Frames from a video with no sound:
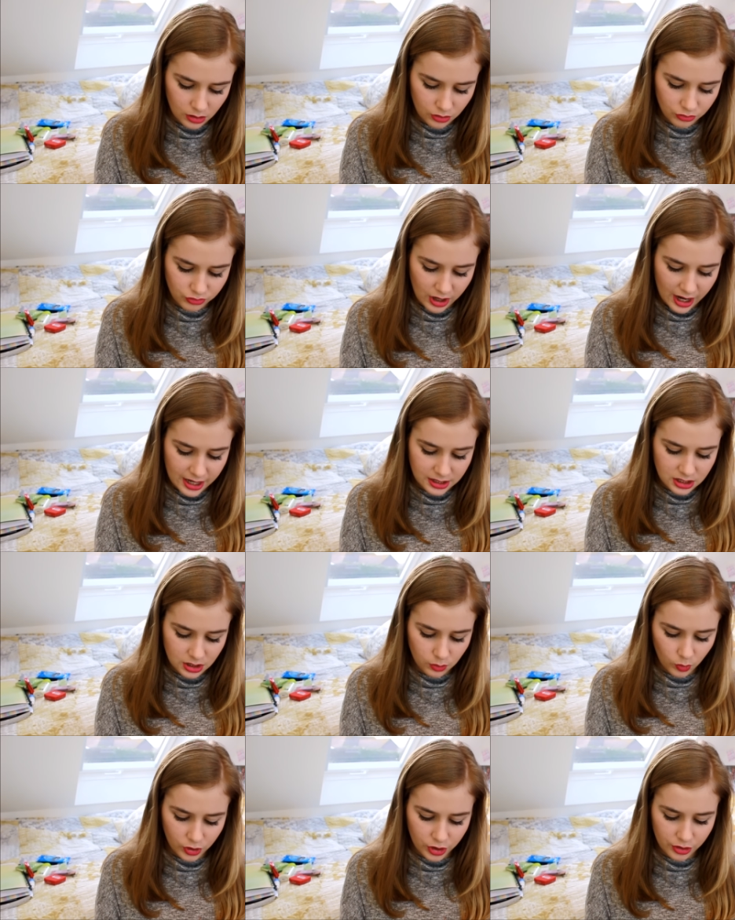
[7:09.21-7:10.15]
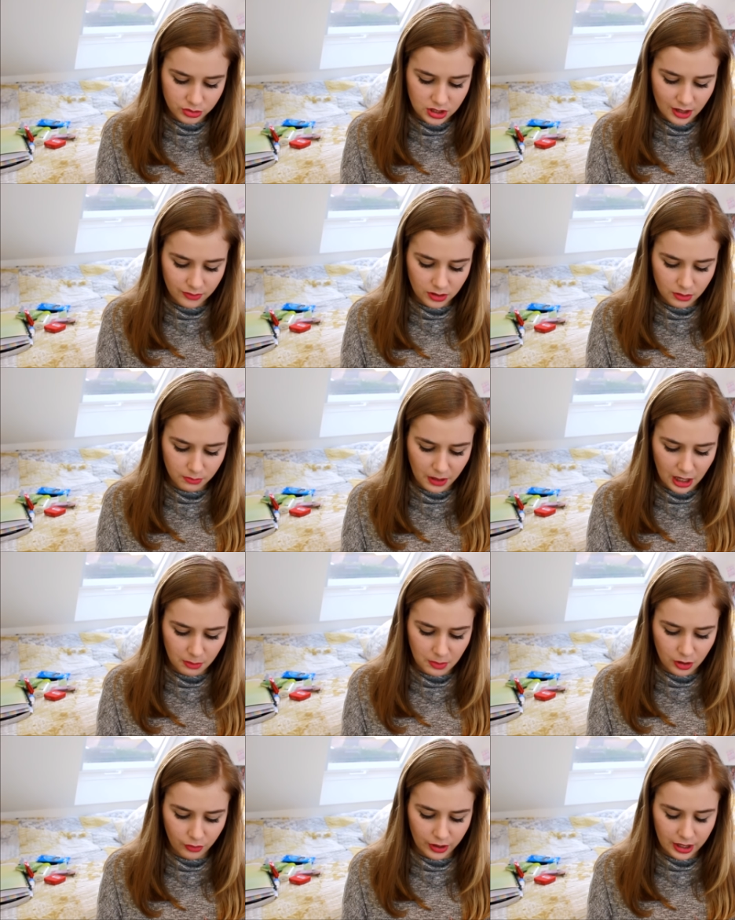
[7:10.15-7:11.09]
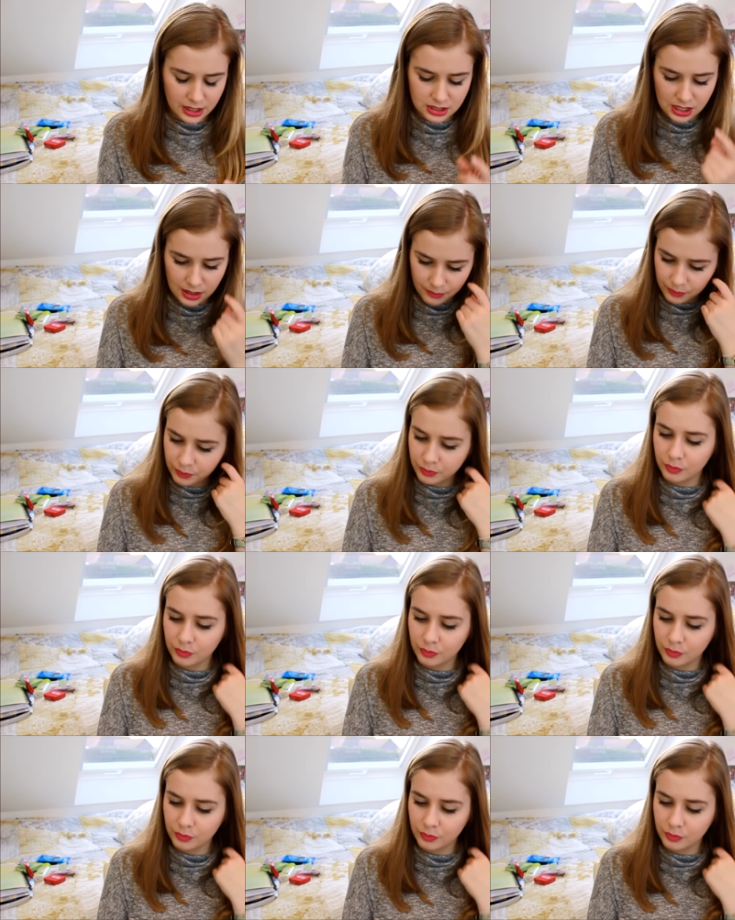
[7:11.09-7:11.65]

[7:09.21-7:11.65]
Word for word: Red one oh seven Make Me Crazy.